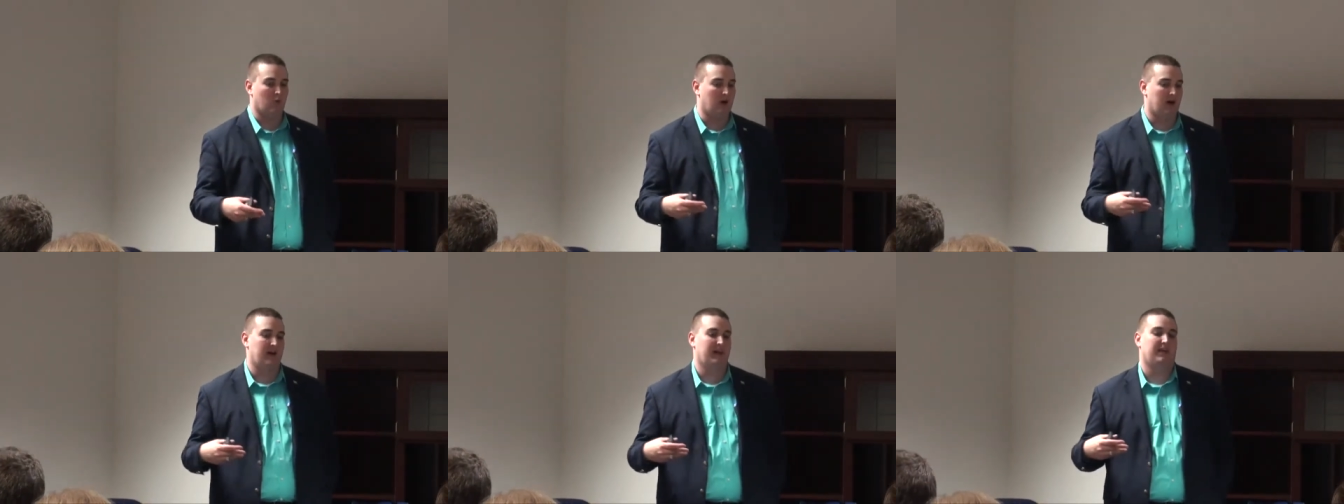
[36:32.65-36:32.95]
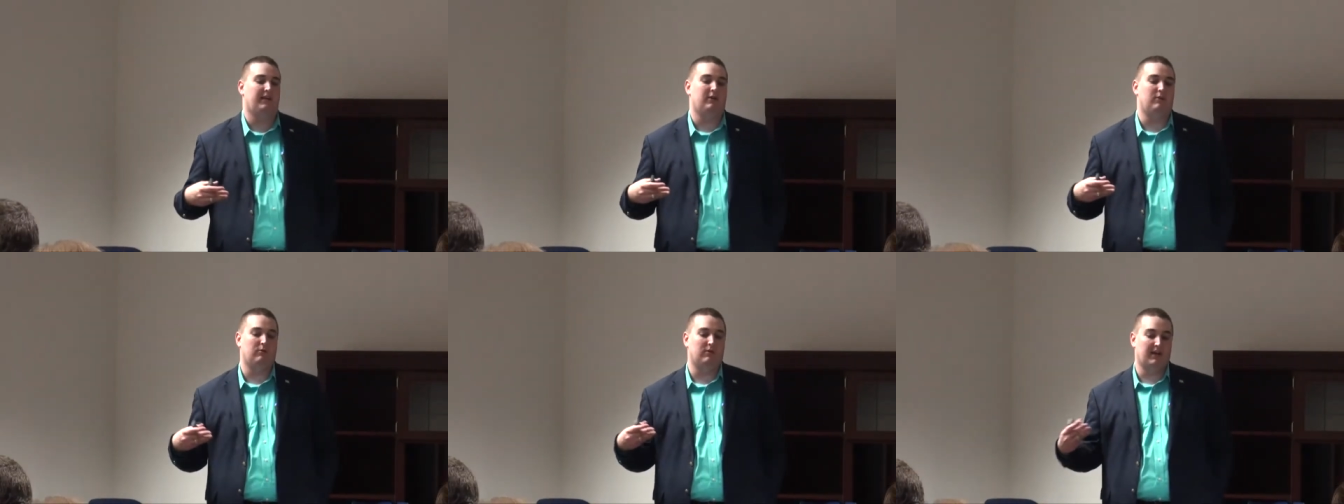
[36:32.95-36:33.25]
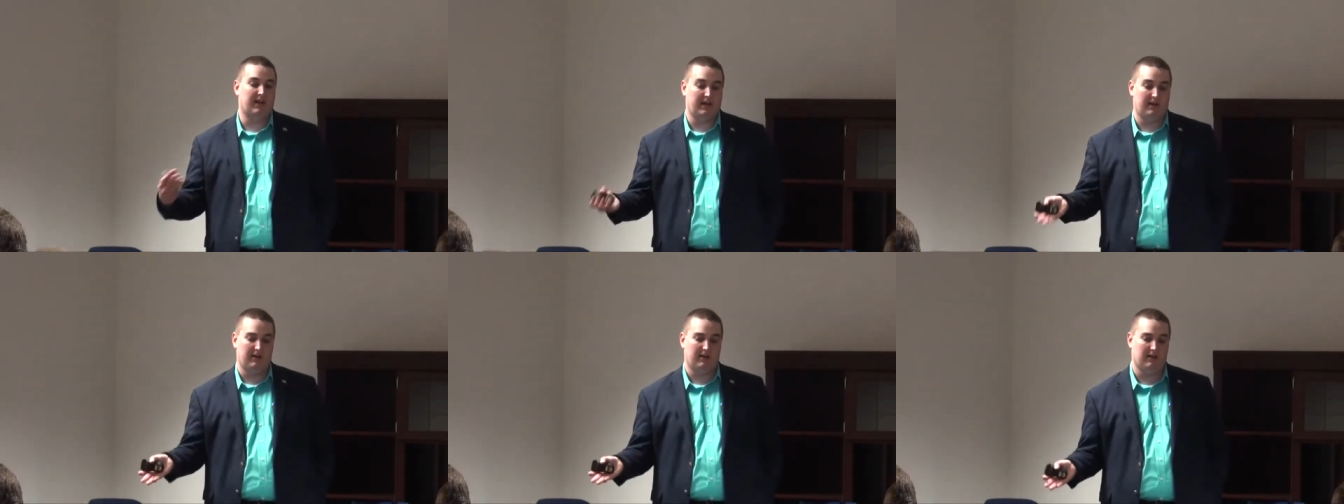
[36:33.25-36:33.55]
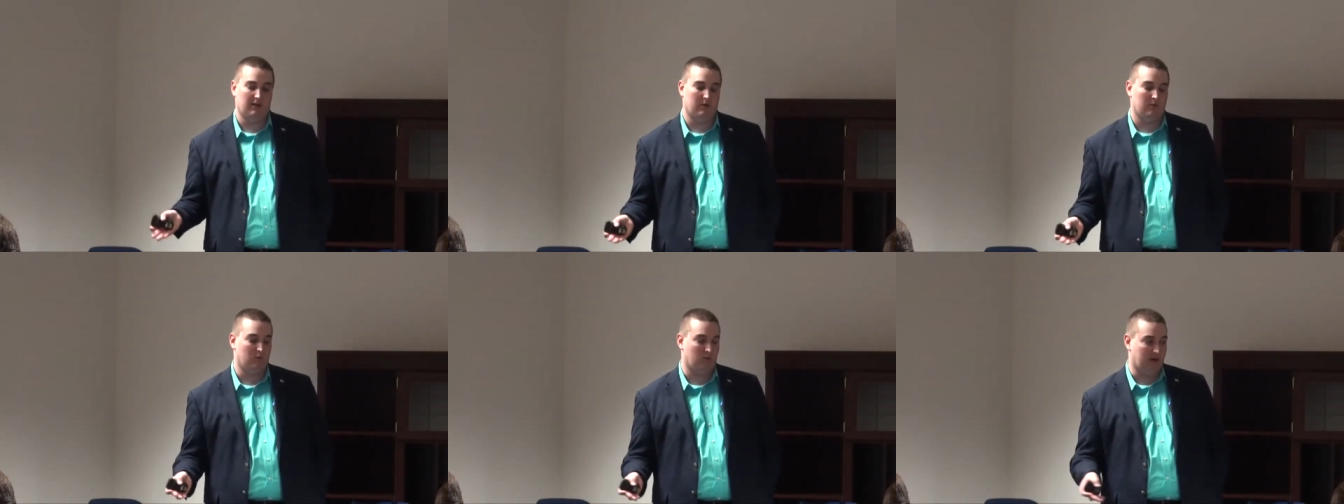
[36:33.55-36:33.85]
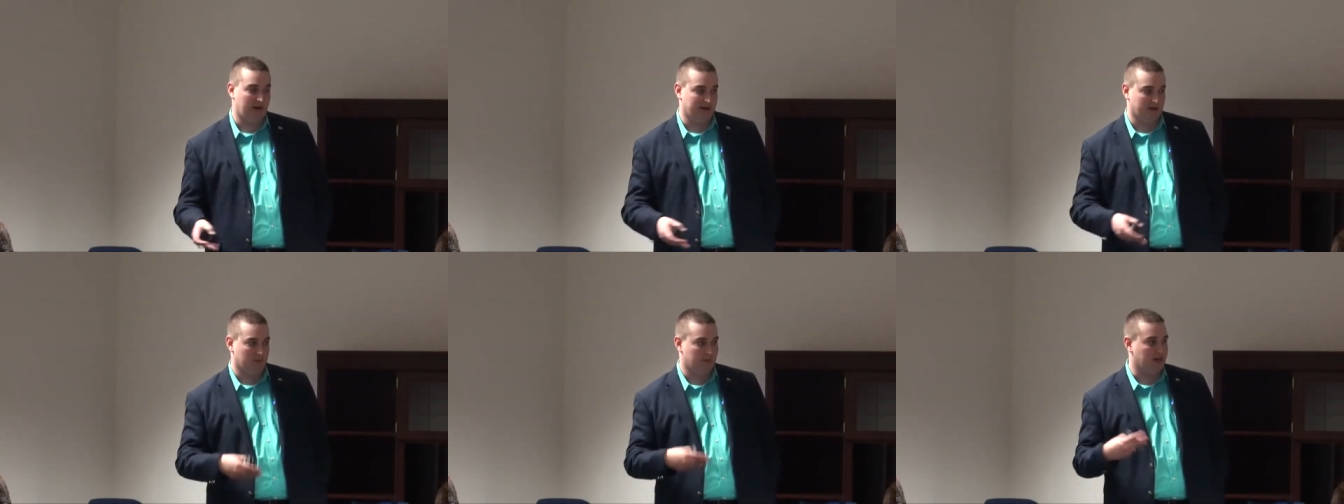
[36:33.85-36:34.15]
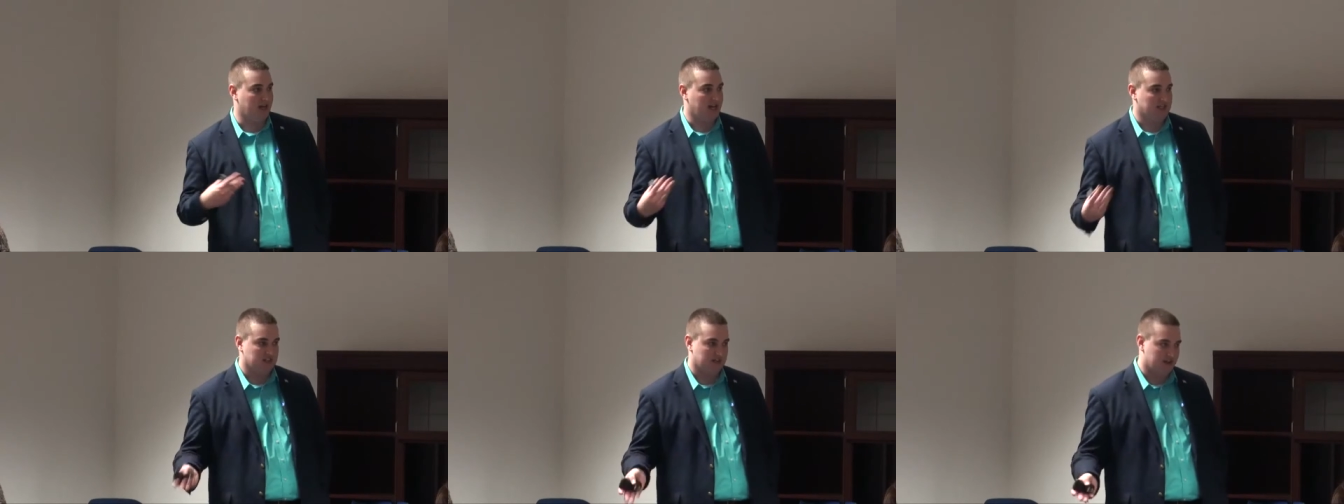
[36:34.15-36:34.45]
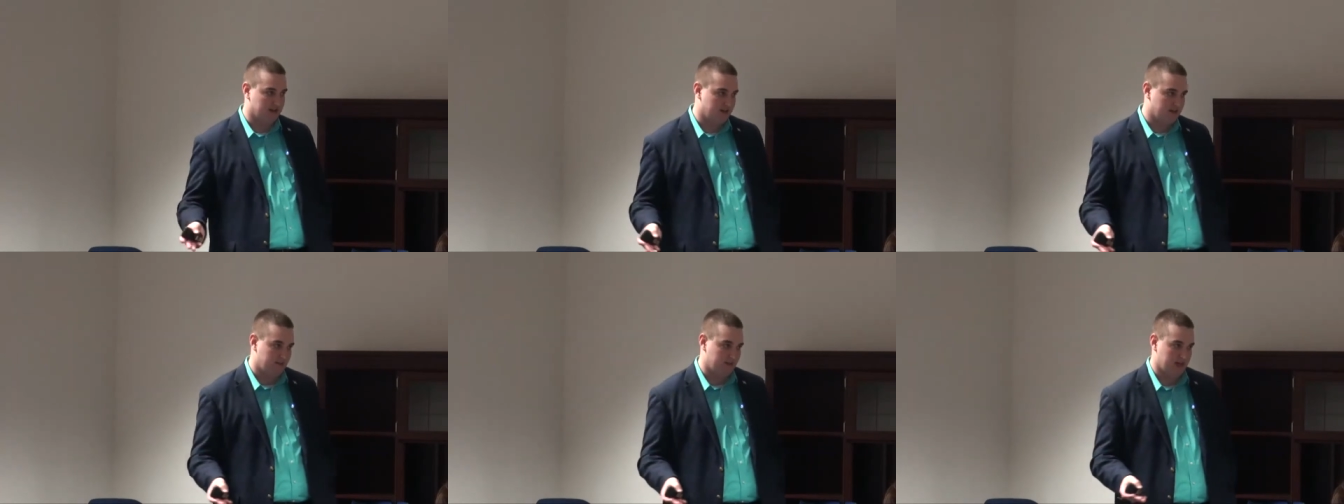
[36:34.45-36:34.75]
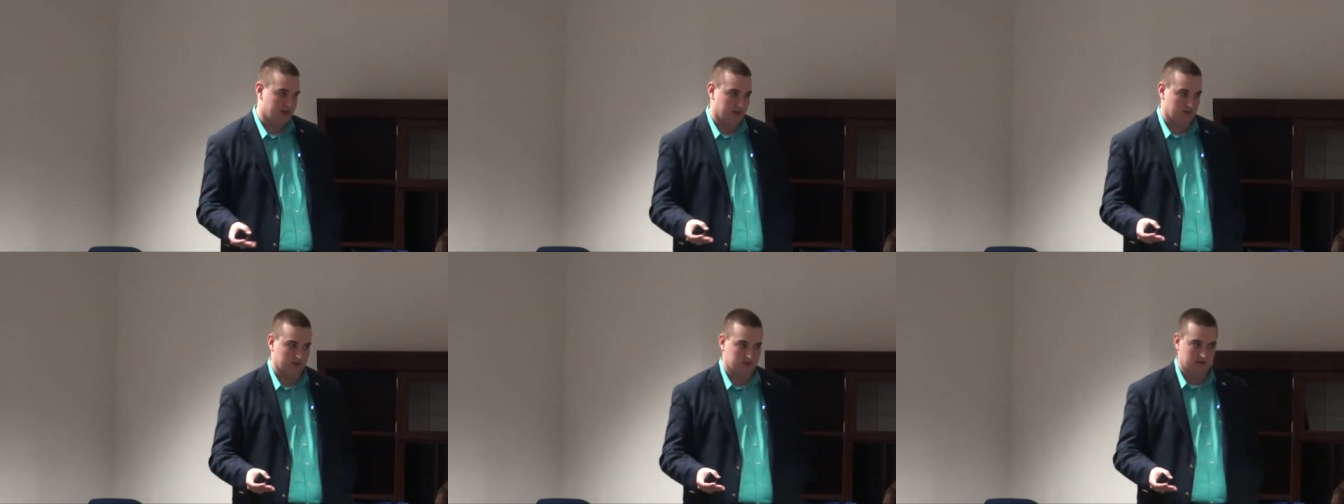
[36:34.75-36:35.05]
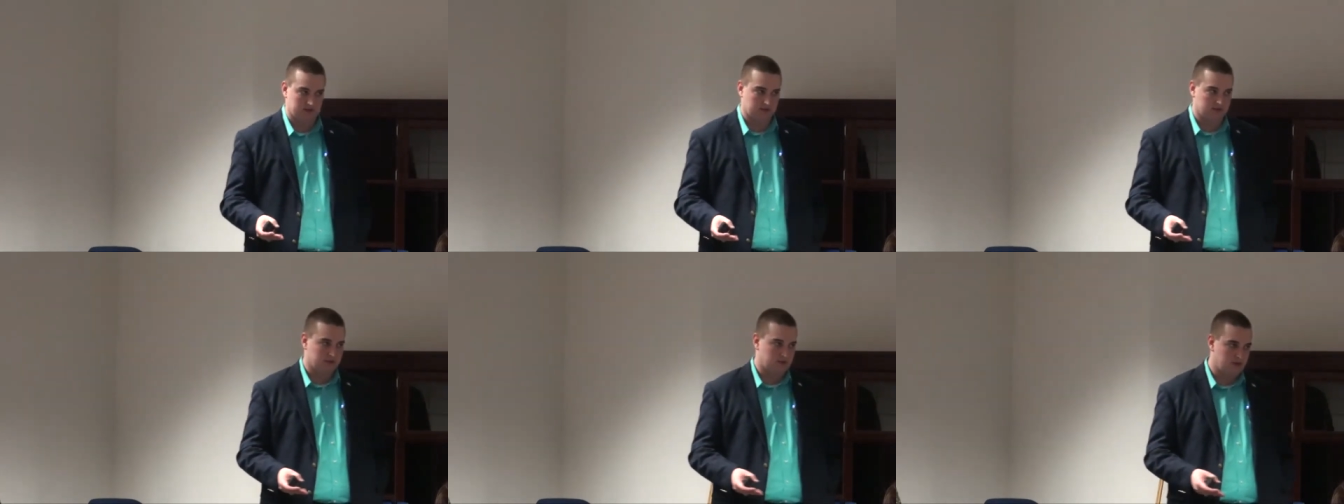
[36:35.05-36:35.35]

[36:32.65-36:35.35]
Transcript: why you care, why you're passionate about